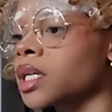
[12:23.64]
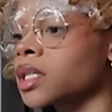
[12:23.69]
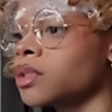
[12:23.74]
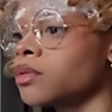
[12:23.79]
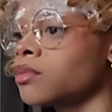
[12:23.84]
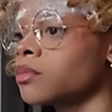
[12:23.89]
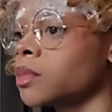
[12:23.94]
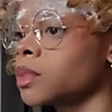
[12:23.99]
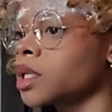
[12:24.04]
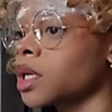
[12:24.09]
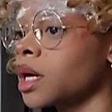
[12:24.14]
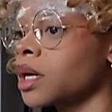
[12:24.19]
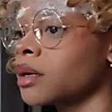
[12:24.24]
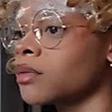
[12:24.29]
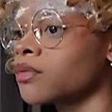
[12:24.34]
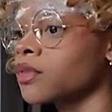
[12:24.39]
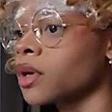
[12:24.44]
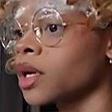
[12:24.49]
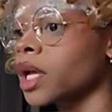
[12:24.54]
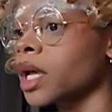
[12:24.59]
I kind
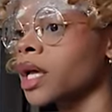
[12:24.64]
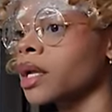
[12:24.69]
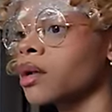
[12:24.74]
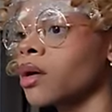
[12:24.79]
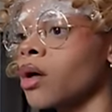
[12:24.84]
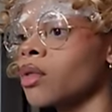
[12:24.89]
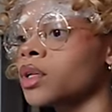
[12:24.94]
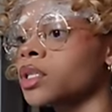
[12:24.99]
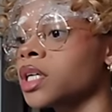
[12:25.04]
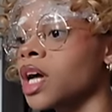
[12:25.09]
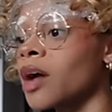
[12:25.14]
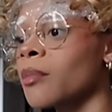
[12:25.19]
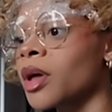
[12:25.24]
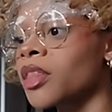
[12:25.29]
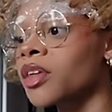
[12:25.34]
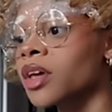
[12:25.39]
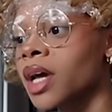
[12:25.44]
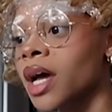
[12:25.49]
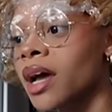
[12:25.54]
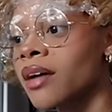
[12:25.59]
of forget all the time. I
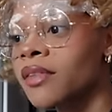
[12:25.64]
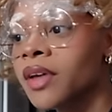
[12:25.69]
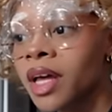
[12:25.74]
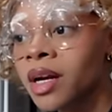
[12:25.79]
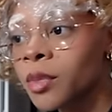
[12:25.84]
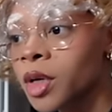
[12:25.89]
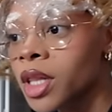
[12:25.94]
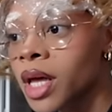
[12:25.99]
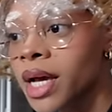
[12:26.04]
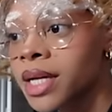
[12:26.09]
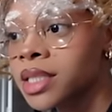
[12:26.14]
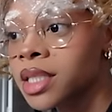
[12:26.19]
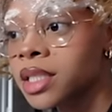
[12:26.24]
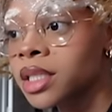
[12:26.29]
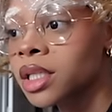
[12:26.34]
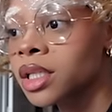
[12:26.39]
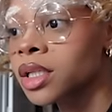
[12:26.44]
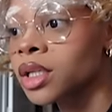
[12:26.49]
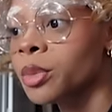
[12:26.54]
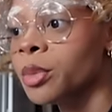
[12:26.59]
think I have animal eyes in
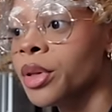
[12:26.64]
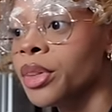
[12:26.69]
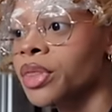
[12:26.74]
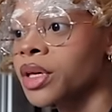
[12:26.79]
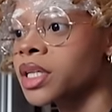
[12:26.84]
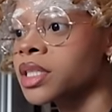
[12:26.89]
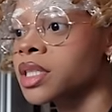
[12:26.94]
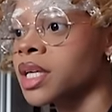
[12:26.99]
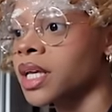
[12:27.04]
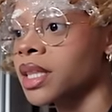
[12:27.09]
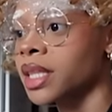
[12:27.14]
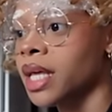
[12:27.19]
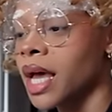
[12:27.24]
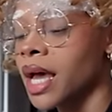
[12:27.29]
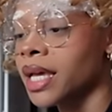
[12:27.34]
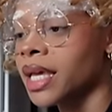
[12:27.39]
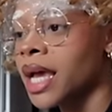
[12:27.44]
here, but things like that.